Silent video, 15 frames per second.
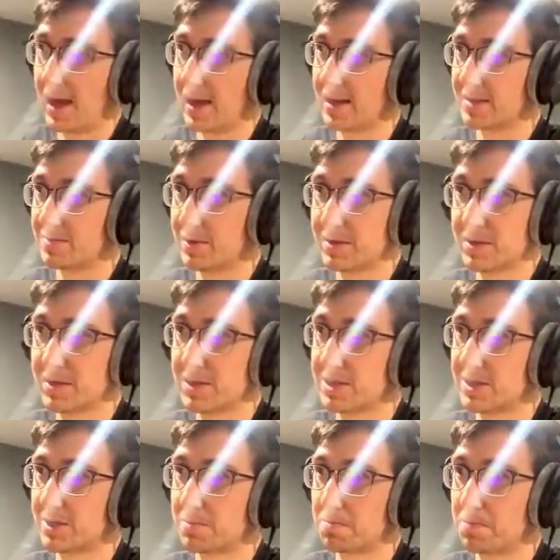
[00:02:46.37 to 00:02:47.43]
It's basically
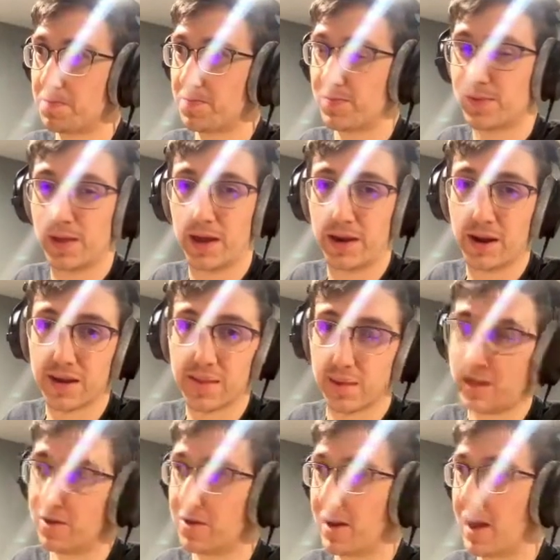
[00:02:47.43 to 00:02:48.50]
just a
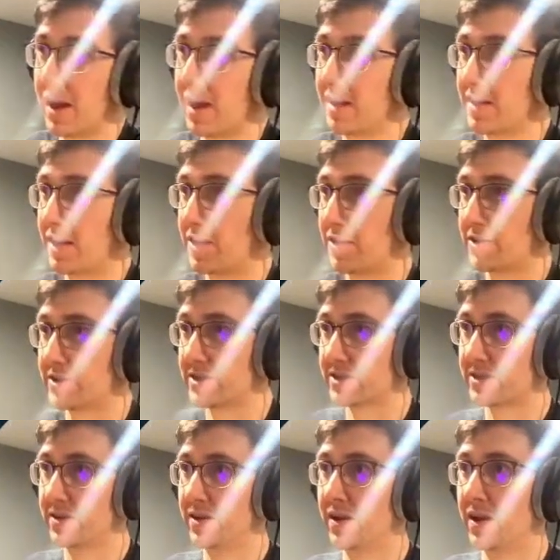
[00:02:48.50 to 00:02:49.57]
document that you can edit. You can
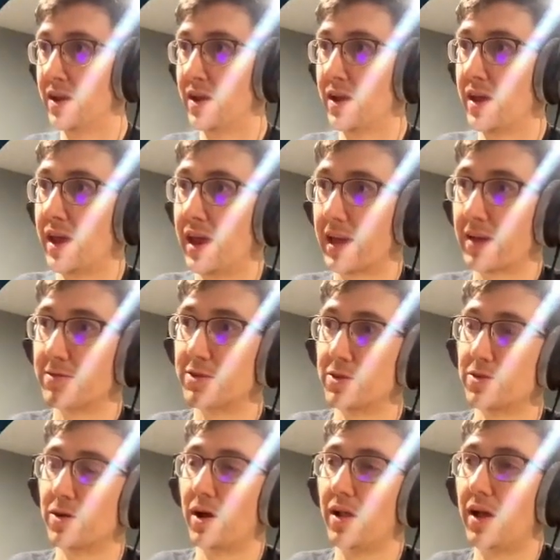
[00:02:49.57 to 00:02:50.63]
just, it gives
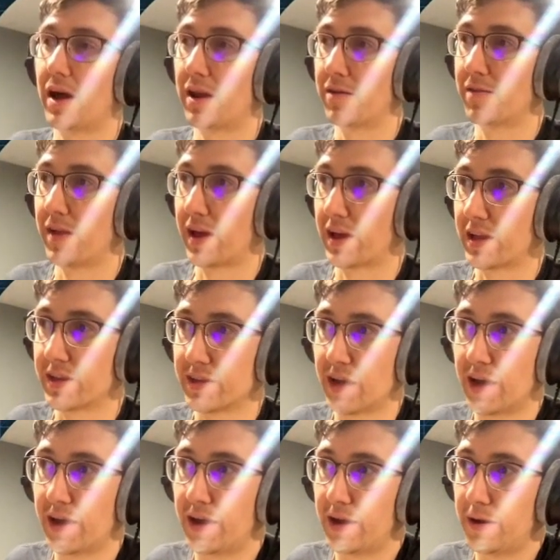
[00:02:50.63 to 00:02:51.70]
you a lot of like
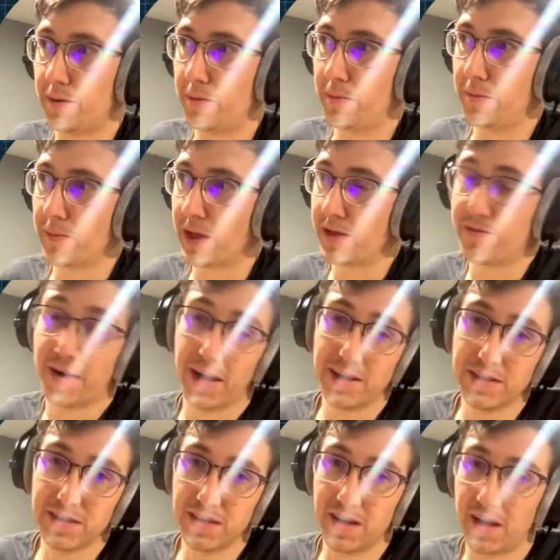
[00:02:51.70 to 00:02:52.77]

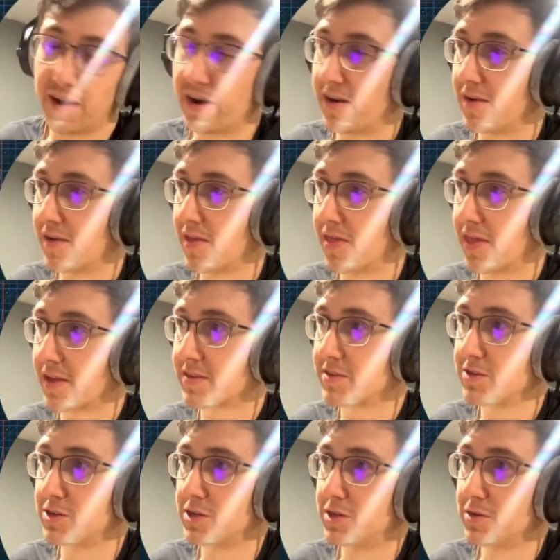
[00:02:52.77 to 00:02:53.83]
advice on things
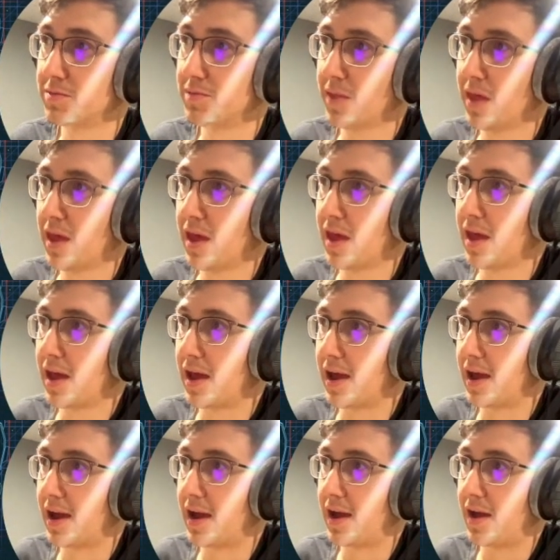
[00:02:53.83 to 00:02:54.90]
you should do.
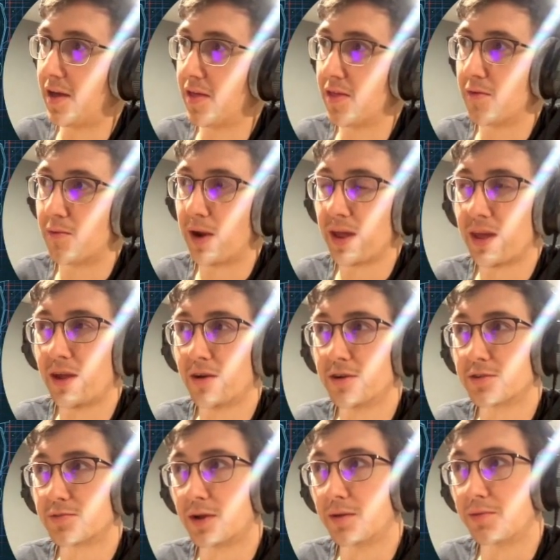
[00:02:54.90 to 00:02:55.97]
Right here
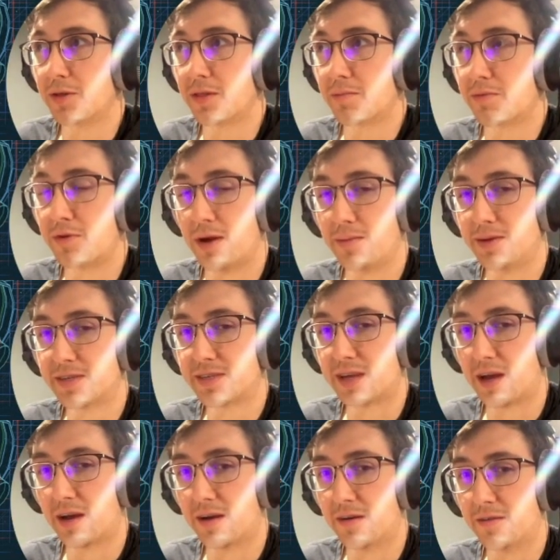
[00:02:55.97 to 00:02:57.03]
is where you put the premise
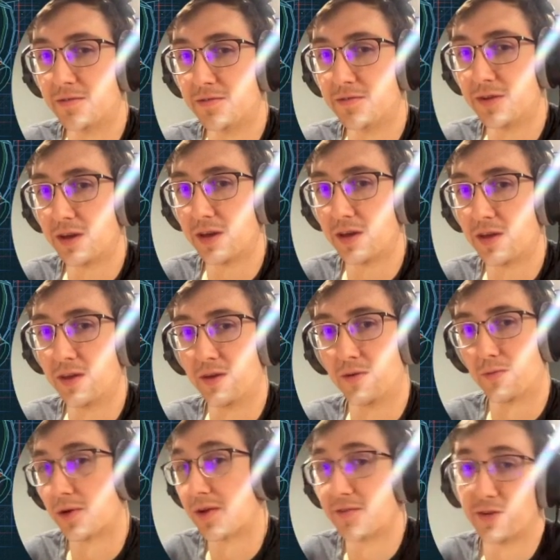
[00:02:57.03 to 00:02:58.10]
of
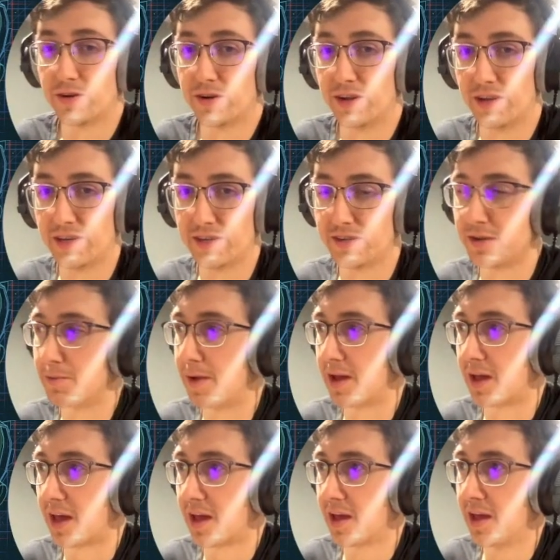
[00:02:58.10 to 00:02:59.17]
whatever it is you're
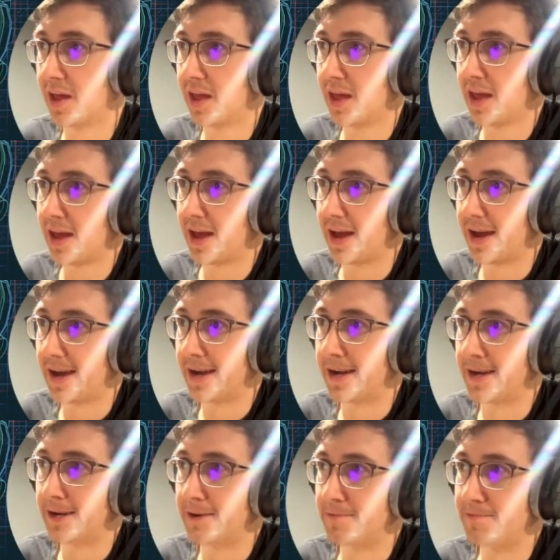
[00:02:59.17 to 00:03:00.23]
making.
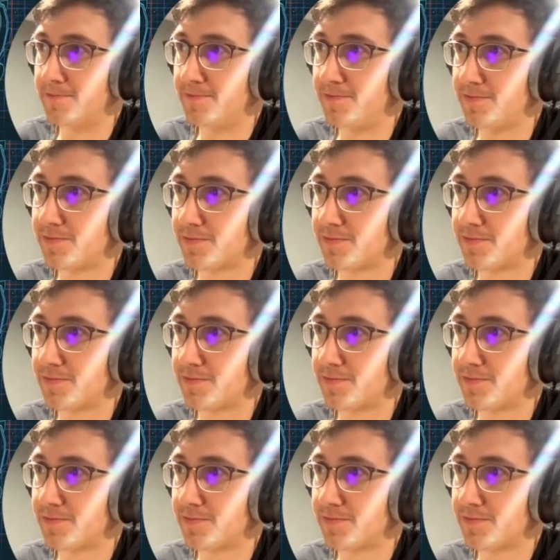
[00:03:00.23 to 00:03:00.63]
Um,